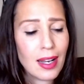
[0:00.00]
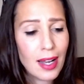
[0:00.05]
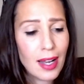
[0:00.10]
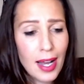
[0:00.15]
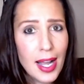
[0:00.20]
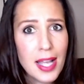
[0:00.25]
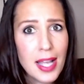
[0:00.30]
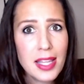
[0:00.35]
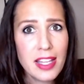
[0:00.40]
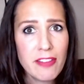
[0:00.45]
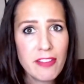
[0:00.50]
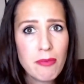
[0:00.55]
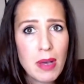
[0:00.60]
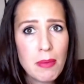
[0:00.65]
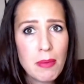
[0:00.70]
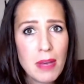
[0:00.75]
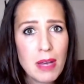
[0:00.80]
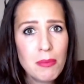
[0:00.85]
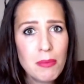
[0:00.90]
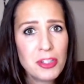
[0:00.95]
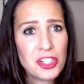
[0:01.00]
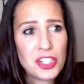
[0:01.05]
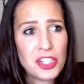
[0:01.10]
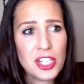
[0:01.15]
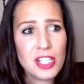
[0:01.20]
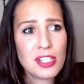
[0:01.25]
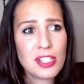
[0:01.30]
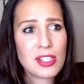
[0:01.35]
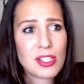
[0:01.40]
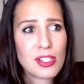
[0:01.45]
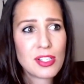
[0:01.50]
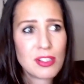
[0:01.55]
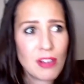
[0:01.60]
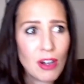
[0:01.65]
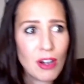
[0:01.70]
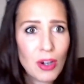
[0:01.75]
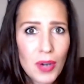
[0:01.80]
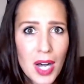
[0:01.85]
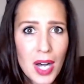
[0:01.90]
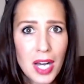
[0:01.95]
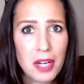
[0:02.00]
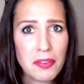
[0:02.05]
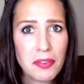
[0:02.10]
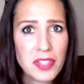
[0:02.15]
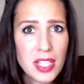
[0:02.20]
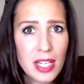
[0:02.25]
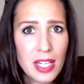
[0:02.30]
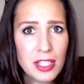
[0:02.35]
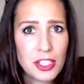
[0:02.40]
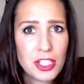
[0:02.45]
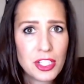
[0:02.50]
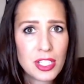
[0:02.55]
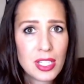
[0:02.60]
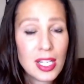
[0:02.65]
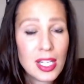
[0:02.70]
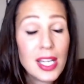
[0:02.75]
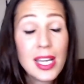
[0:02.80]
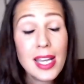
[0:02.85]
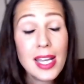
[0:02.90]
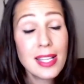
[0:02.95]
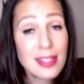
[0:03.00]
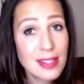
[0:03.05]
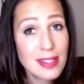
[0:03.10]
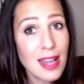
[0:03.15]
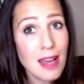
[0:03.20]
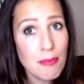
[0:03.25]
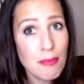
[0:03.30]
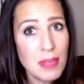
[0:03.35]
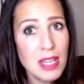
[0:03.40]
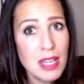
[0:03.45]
I love my mom, but she is so out of touch. It's not me,